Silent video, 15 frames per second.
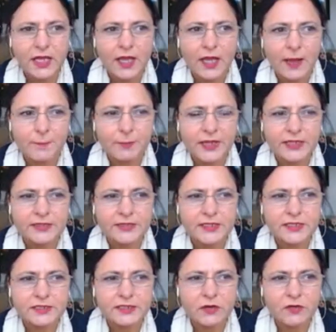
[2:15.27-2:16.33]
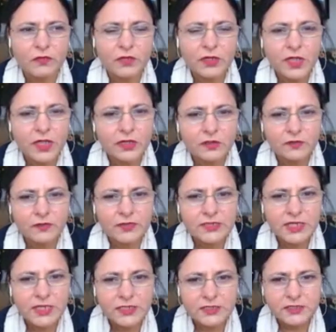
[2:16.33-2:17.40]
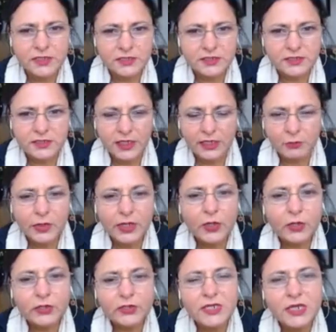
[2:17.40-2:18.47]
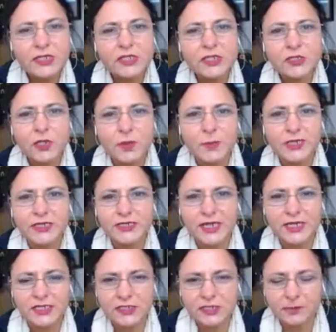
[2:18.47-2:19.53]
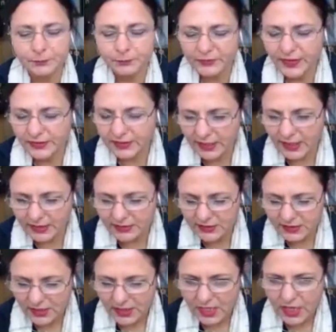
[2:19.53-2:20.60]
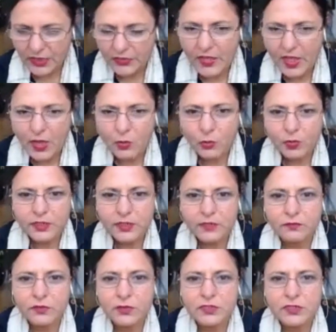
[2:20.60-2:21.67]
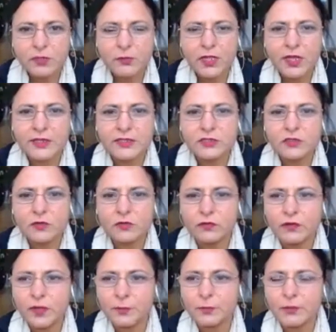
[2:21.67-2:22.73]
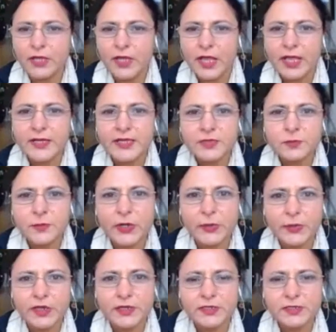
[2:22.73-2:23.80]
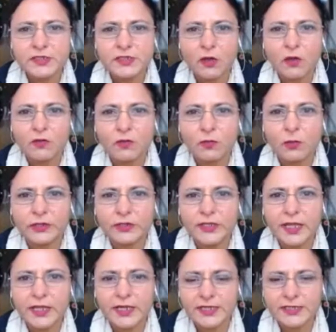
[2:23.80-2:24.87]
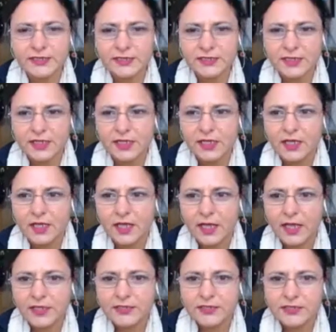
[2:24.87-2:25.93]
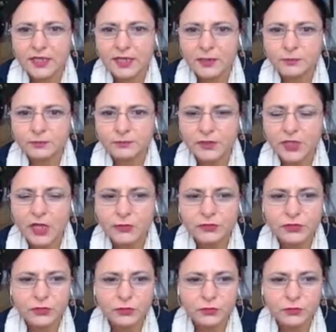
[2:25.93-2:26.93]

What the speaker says: It's a different kind of intelligence. And we're going to actually do a meditation at the end that will give you some kind of an experience of what that is, and how to